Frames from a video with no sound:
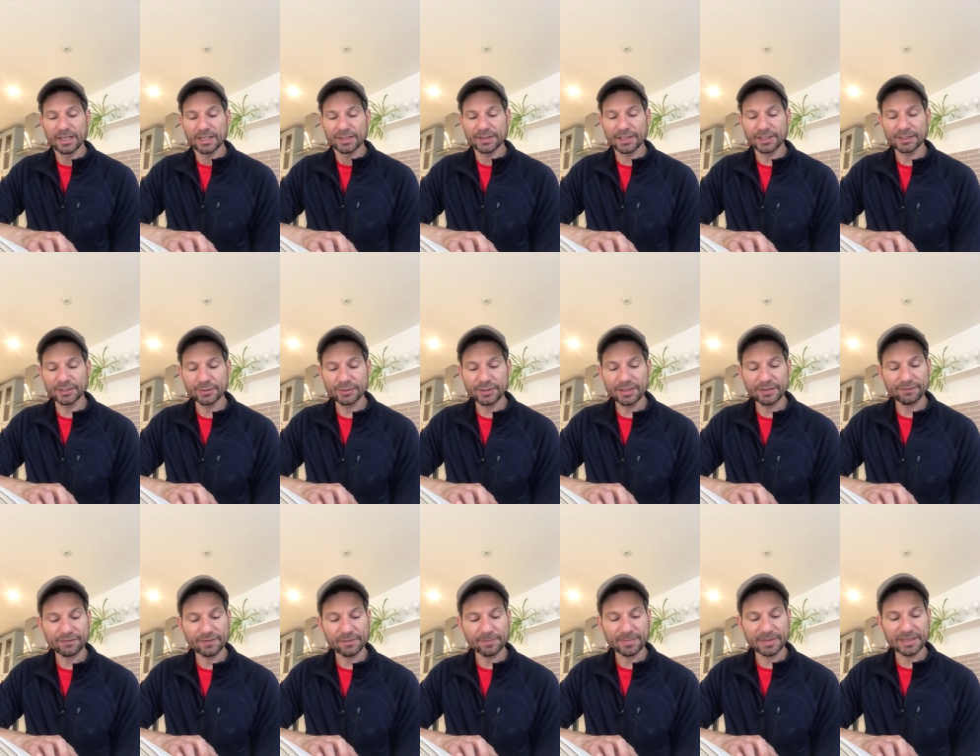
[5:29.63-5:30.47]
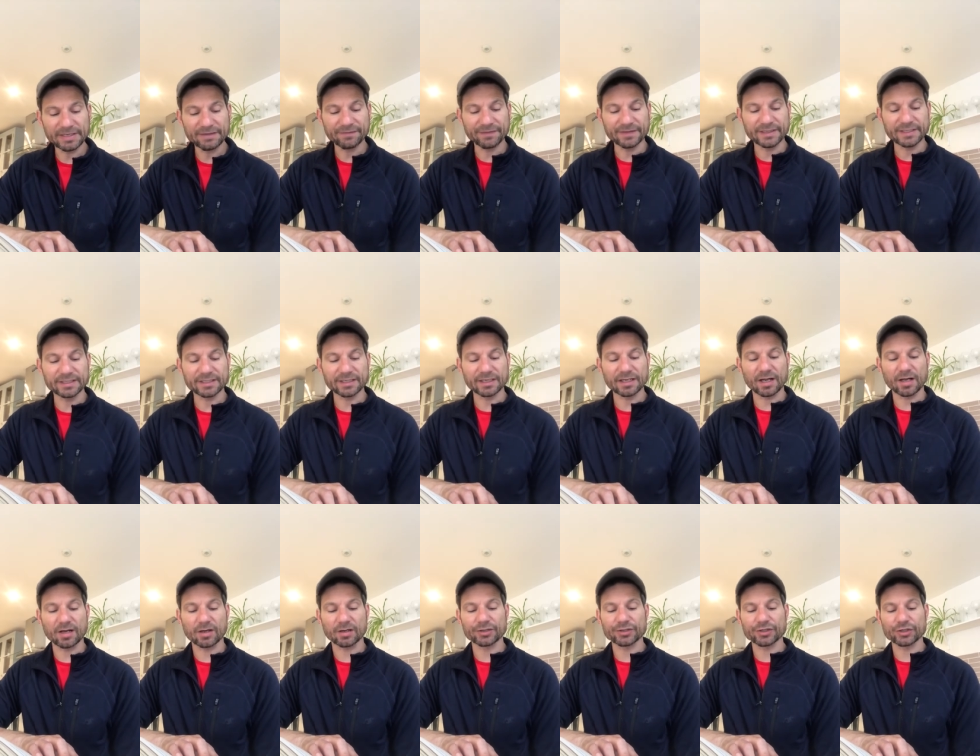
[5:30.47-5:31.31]
Then you give the beef-eater
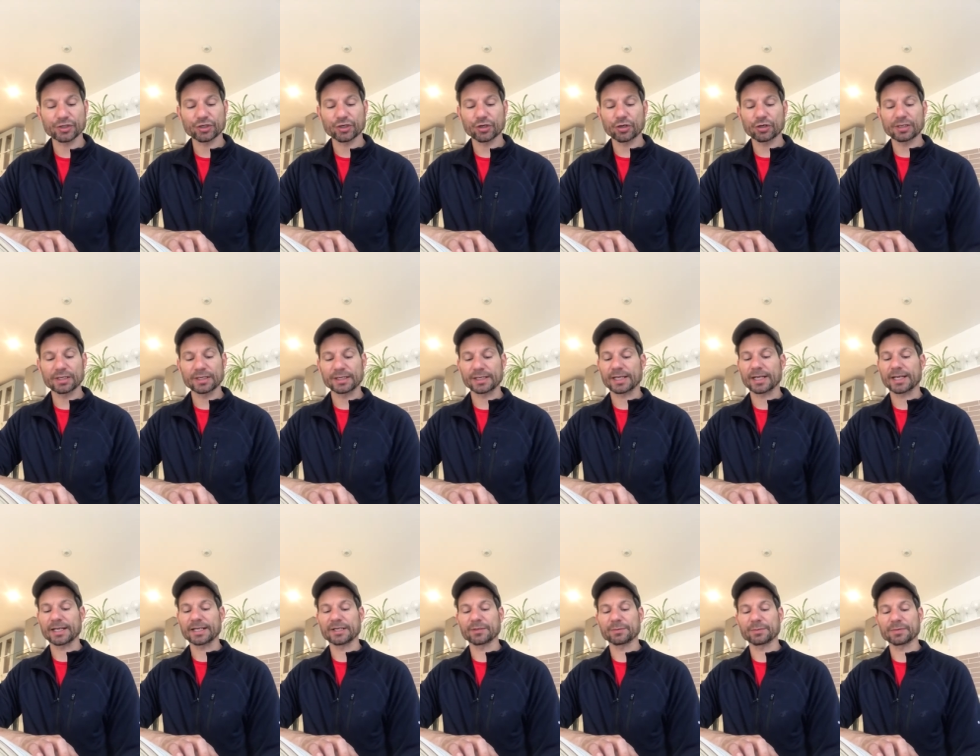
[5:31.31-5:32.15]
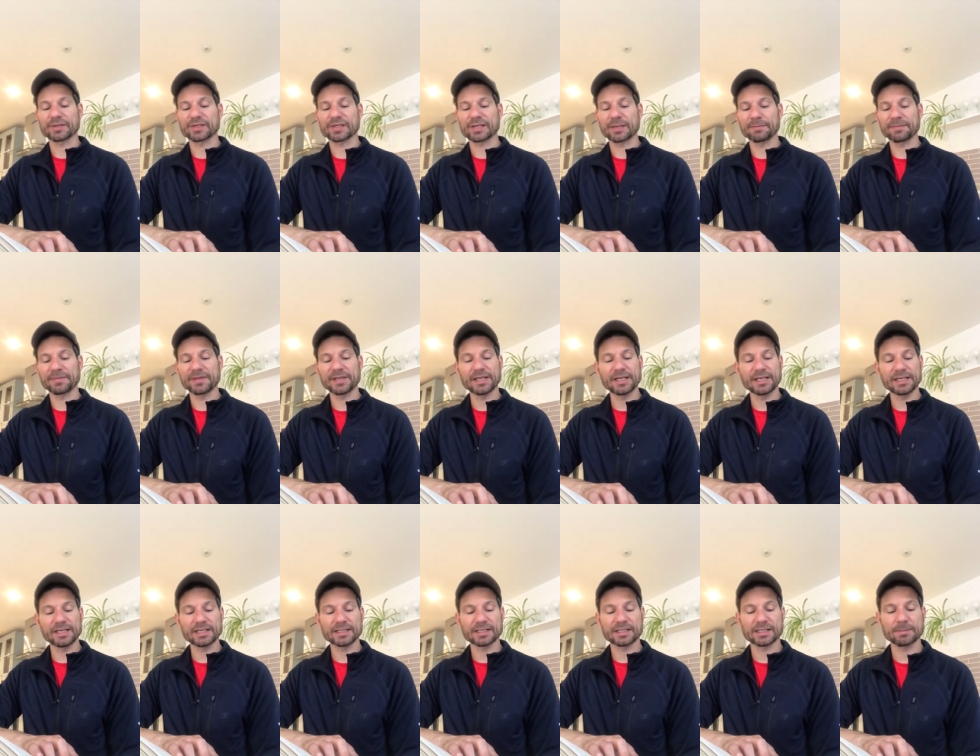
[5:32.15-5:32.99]
guards chocolate cake with something
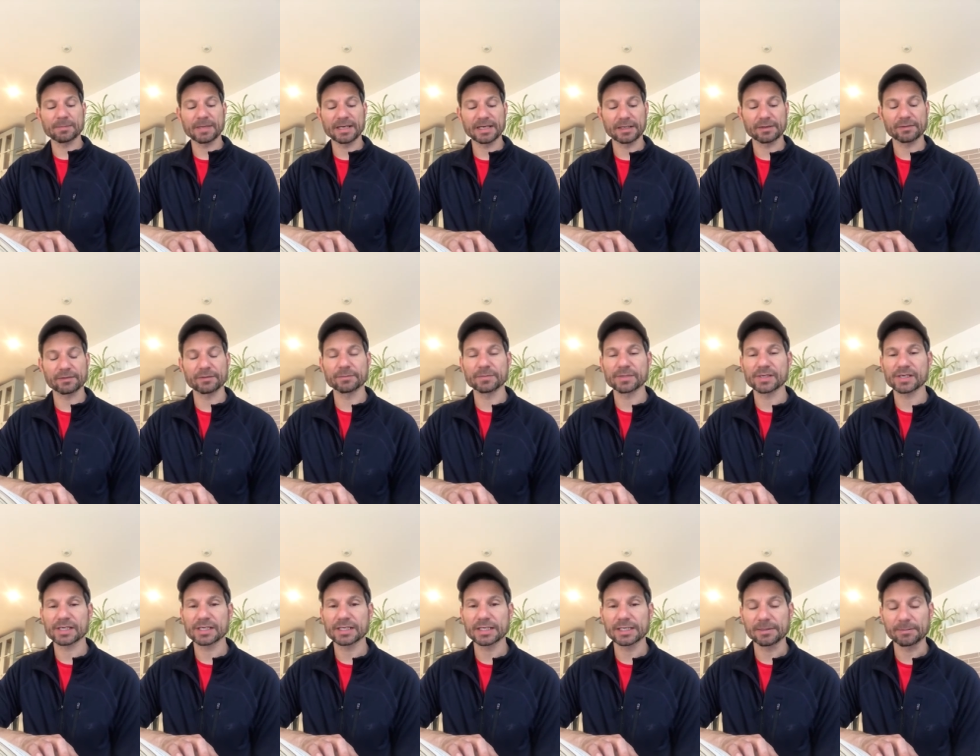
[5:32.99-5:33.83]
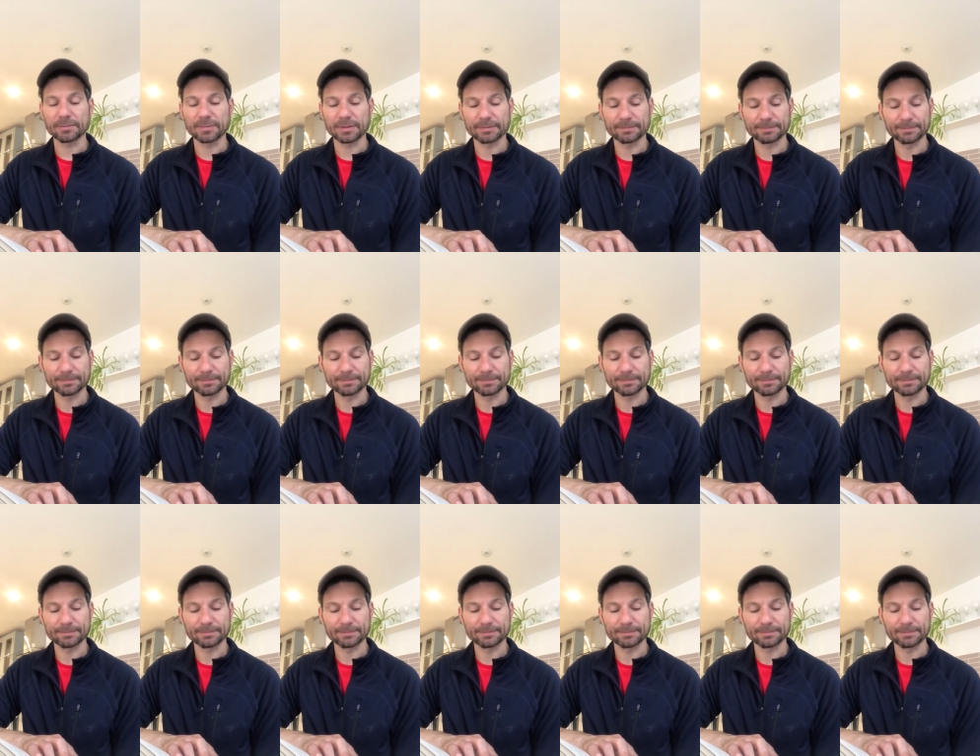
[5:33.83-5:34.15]
in it to make them sleep.